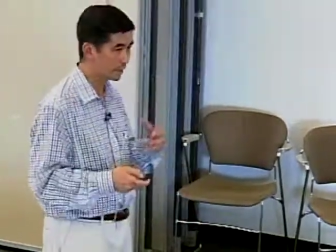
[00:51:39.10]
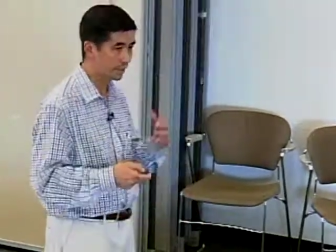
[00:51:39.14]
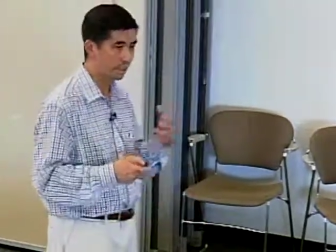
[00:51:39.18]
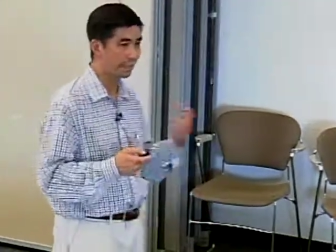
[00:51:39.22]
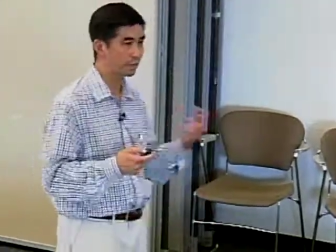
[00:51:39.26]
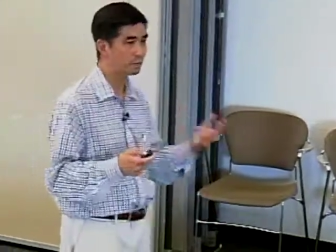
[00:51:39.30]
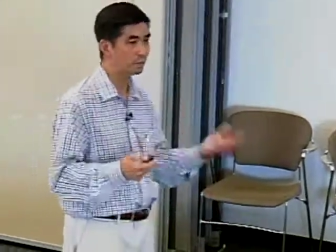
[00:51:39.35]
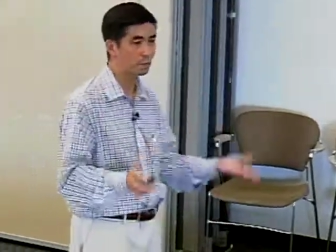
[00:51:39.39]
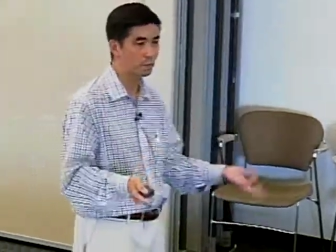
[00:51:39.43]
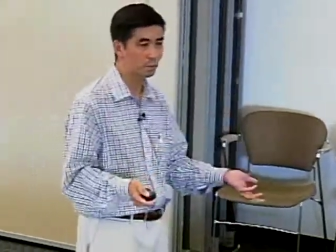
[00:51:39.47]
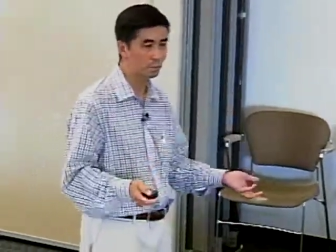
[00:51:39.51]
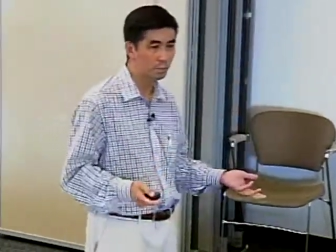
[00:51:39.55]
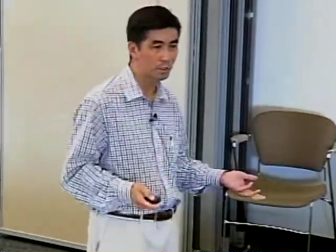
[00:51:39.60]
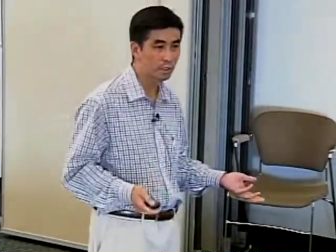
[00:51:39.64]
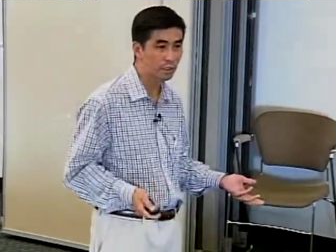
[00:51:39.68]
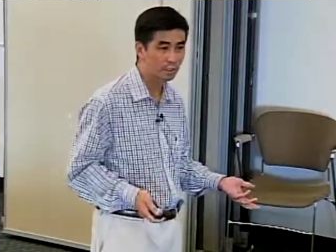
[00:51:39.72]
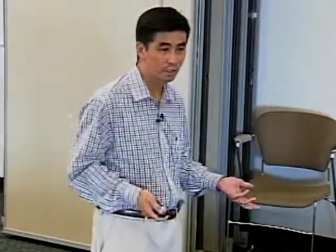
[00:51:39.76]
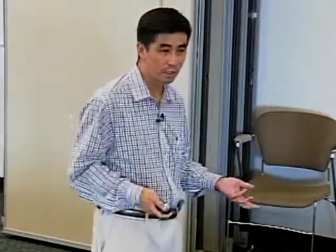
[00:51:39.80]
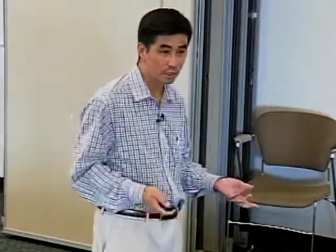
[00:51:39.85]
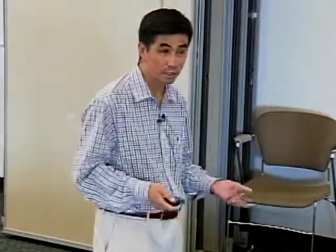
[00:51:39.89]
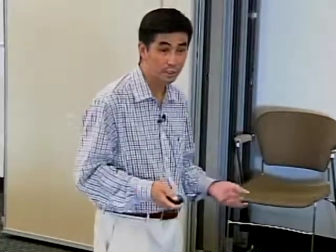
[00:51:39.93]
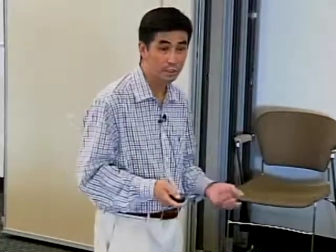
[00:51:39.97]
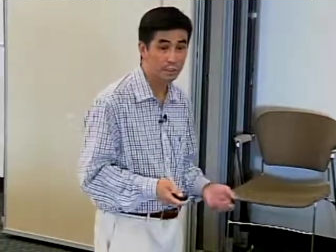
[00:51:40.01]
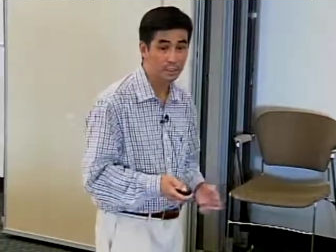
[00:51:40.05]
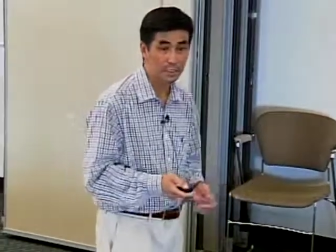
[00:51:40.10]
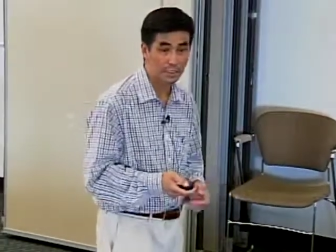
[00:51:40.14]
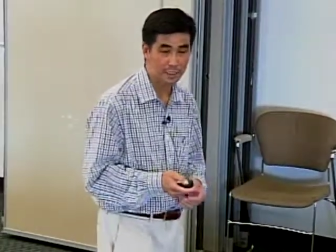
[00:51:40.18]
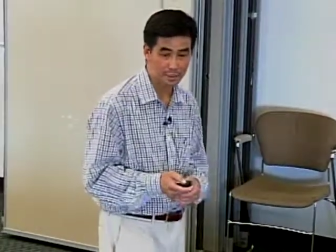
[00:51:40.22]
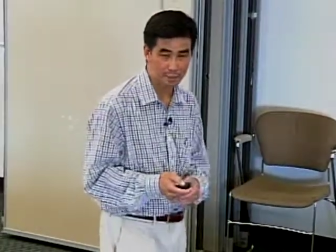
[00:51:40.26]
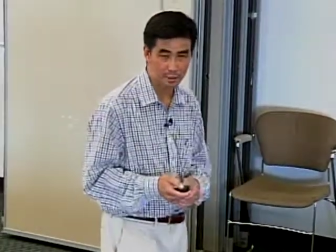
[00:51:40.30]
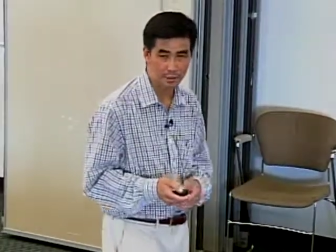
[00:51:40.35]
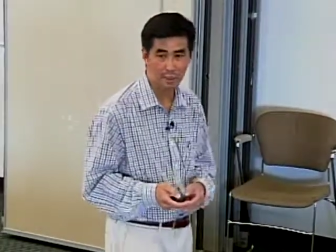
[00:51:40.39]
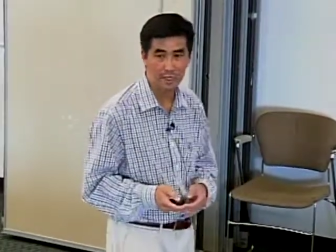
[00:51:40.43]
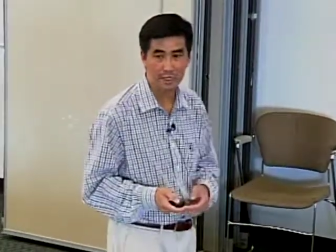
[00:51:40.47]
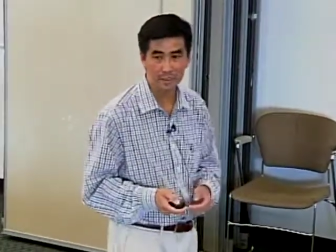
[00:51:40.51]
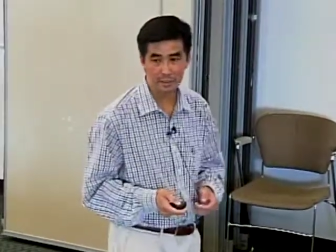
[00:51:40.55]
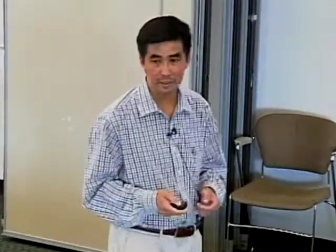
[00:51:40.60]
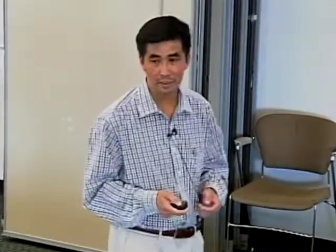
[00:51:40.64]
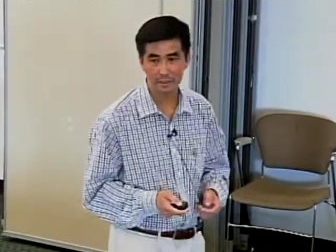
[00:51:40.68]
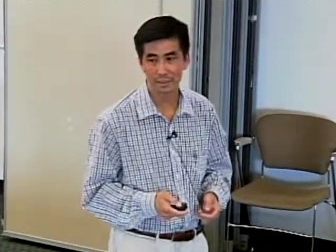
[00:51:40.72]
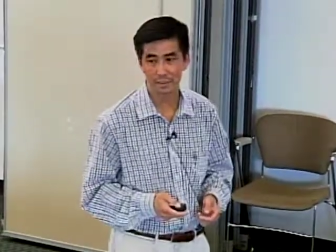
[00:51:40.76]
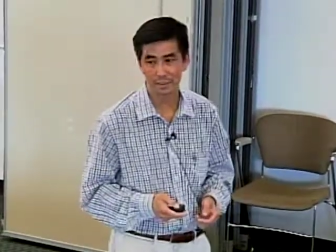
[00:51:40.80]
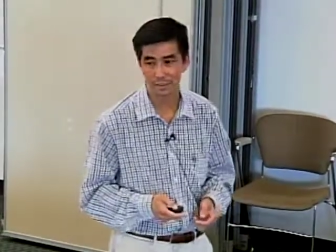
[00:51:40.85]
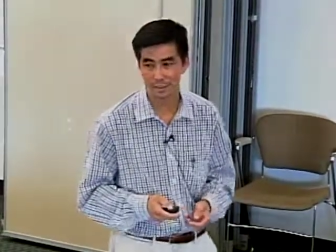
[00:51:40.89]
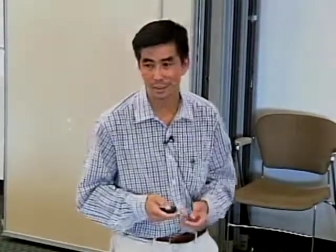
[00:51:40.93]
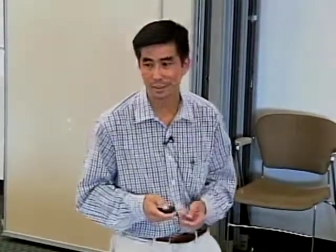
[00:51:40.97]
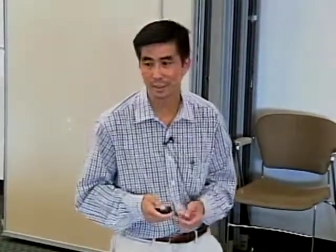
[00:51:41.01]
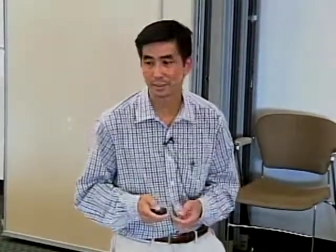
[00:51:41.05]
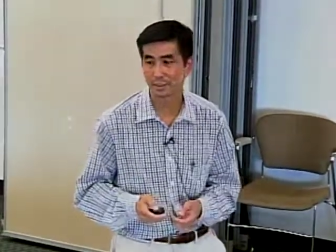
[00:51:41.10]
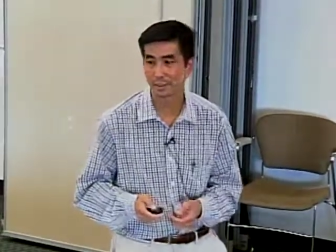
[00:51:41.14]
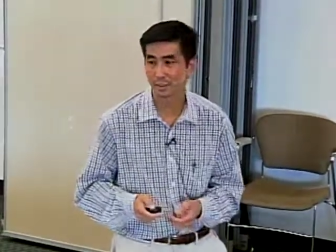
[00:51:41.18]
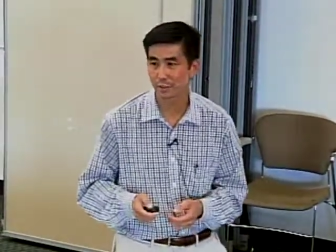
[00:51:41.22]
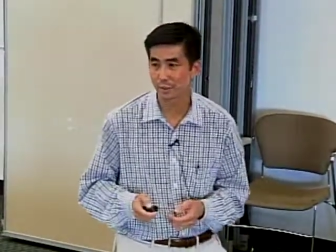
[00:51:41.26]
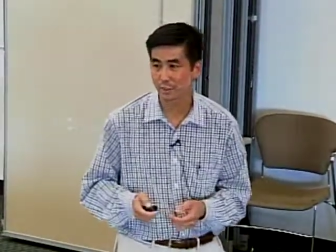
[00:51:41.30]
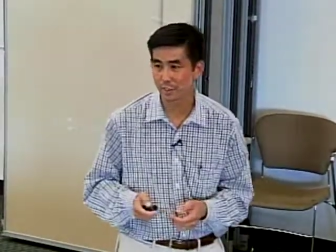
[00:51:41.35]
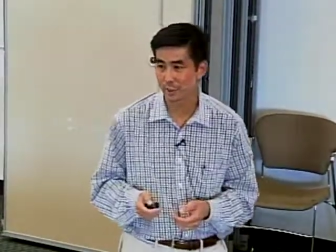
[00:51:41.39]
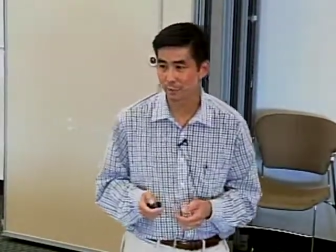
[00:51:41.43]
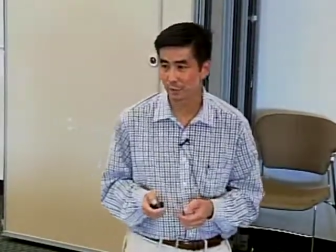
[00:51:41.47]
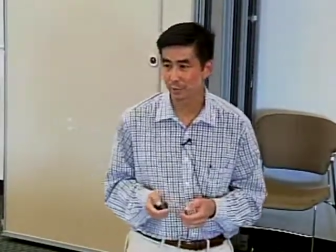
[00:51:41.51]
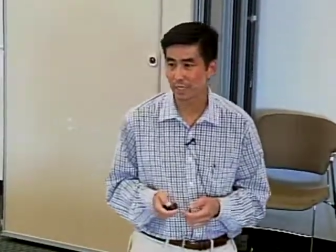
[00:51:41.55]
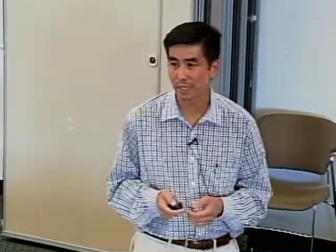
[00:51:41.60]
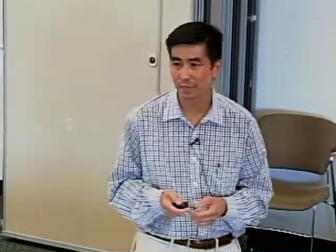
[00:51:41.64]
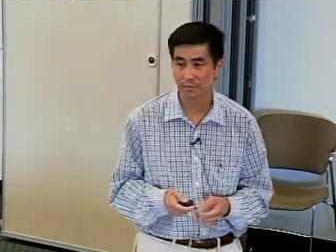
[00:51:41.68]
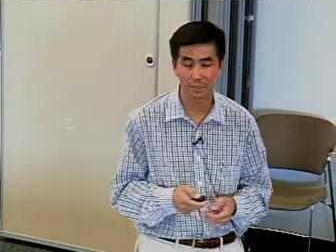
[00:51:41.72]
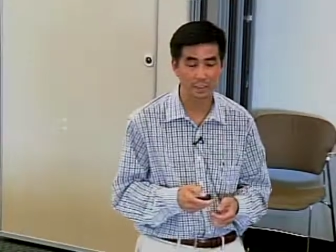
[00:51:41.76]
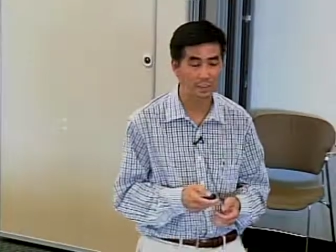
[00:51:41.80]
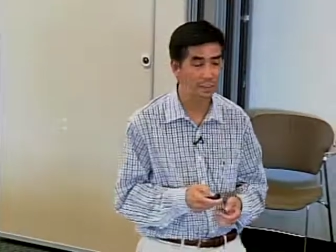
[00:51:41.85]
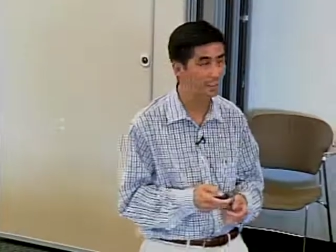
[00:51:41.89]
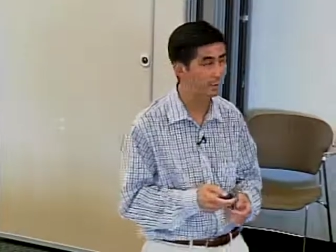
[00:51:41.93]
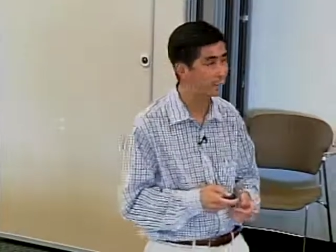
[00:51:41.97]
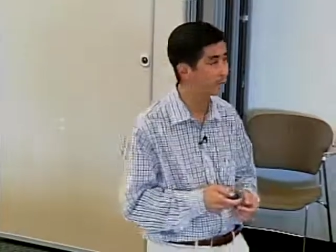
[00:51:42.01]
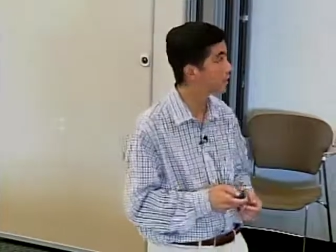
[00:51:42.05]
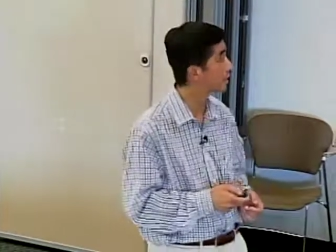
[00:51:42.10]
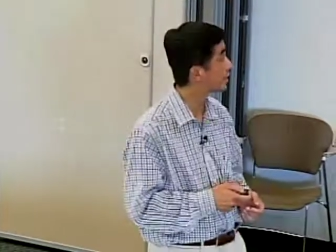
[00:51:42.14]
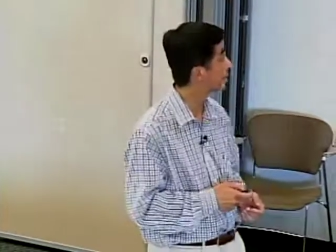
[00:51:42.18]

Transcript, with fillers: we, we know that there's a lot of stress associated with having a kid with